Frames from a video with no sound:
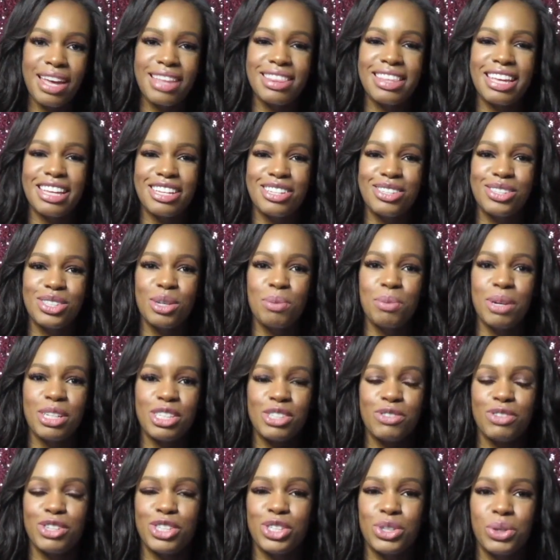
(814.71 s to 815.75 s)
Thank you so
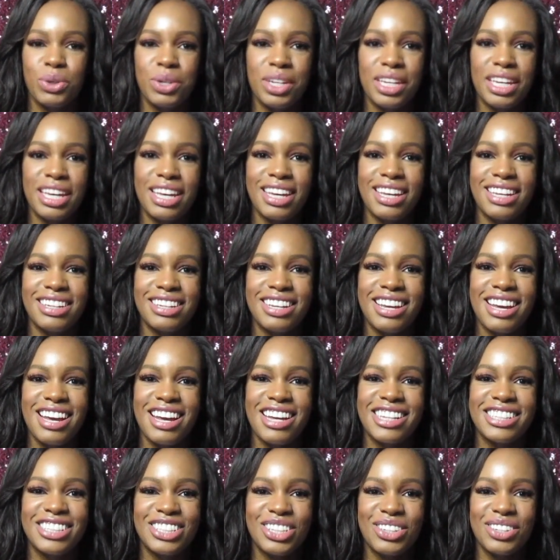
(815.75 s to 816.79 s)
much for tuning in.
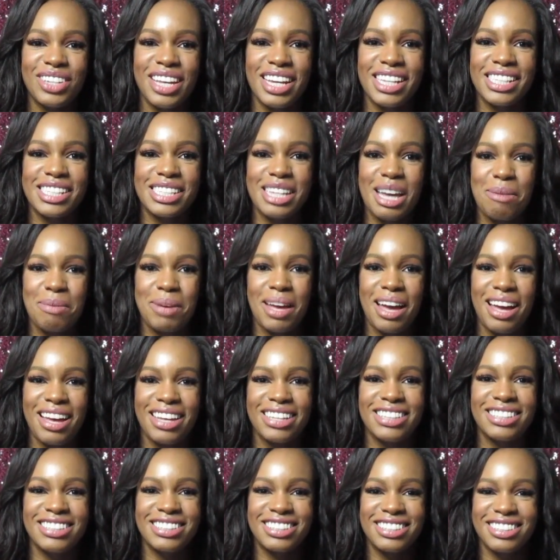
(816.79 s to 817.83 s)
Until next time,
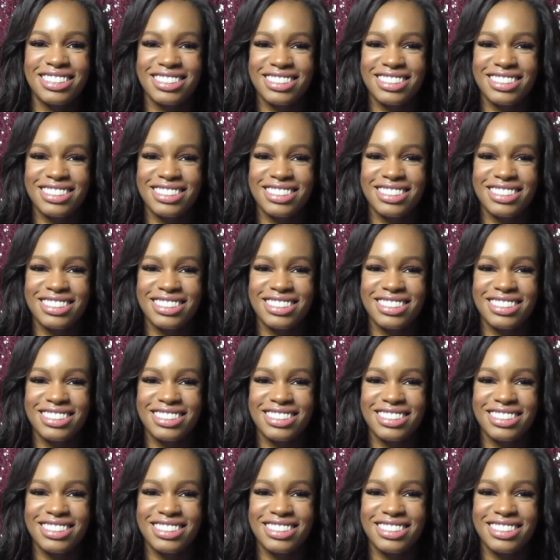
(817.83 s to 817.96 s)
guys.